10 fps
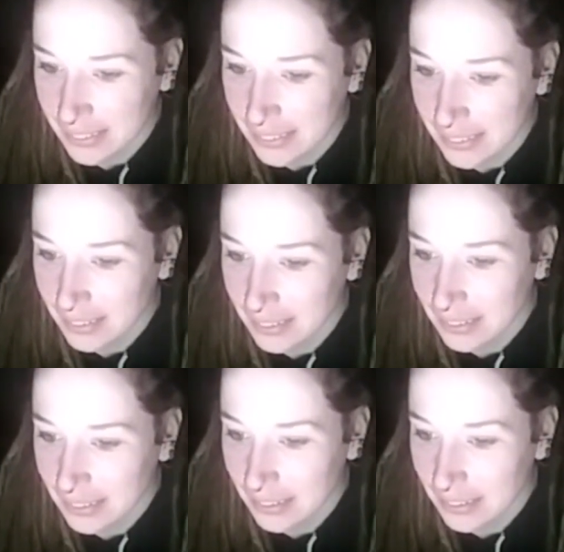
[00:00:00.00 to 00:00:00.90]
So
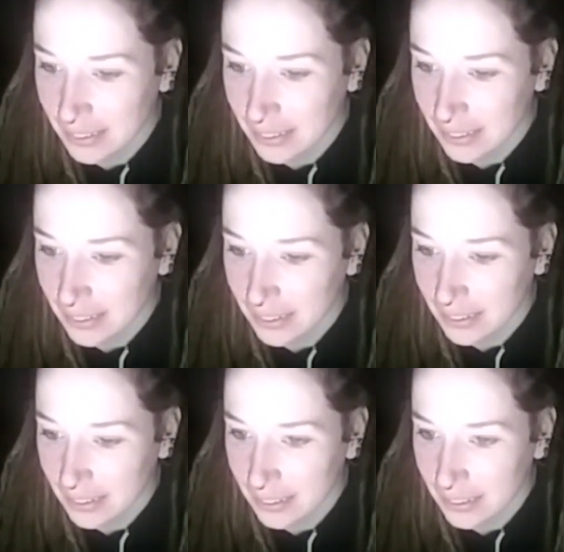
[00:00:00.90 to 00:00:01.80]
if you guys
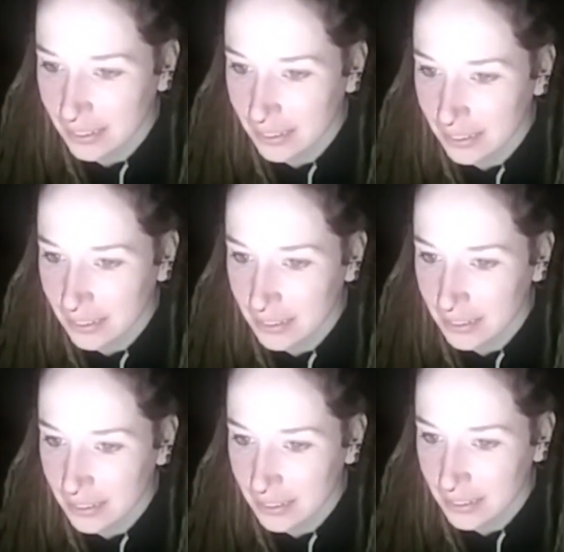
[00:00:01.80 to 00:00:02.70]

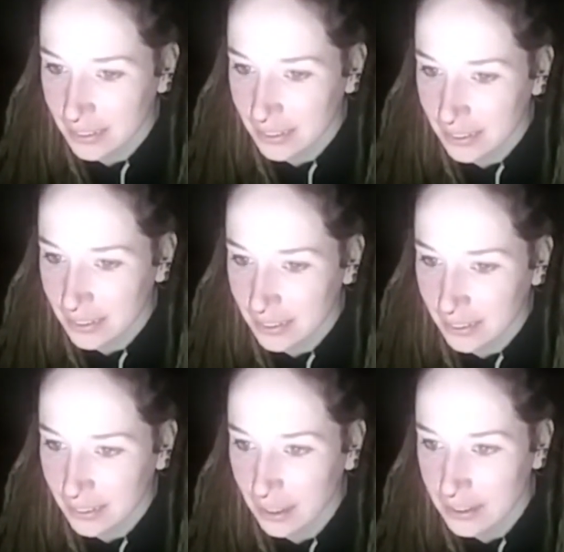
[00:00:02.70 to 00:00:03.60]
have anything
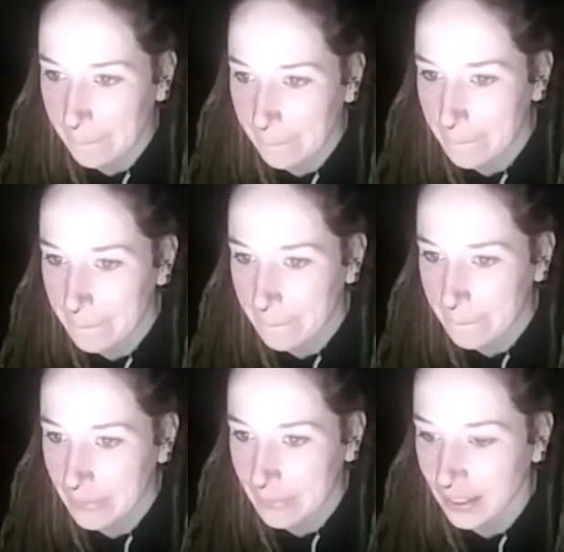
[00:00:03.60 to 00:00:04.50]
to add or any
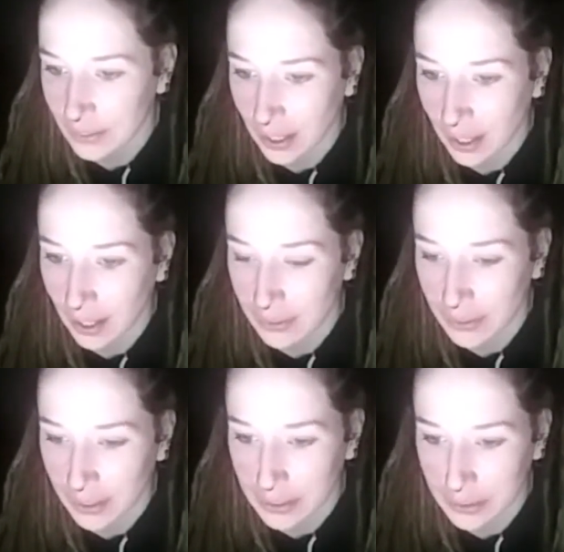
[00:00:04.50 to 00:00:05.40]
questions
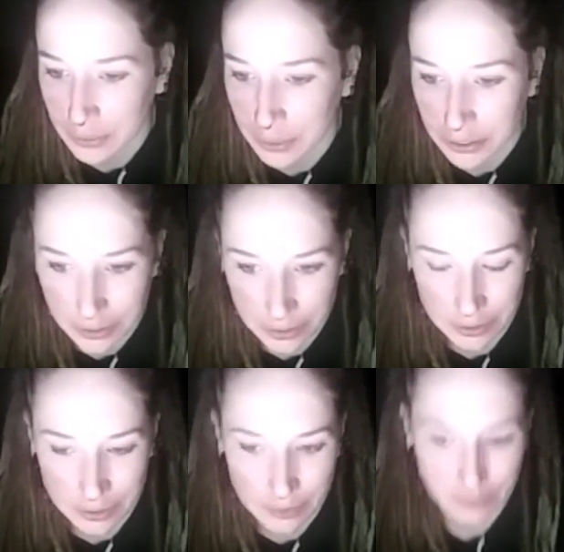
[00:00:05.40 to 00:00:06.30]
to
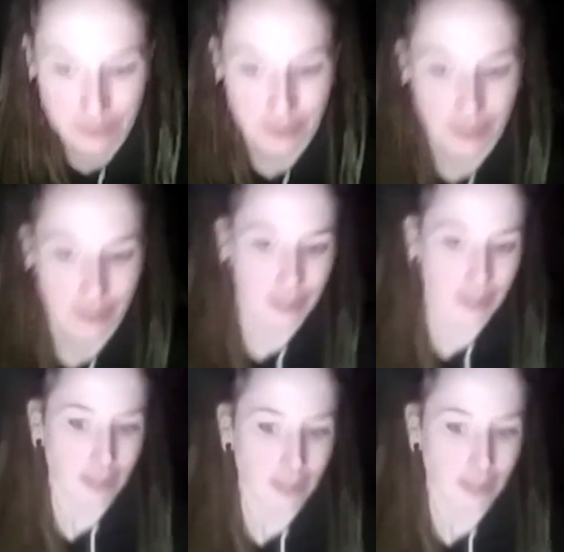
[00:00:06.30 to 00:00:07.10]
ask,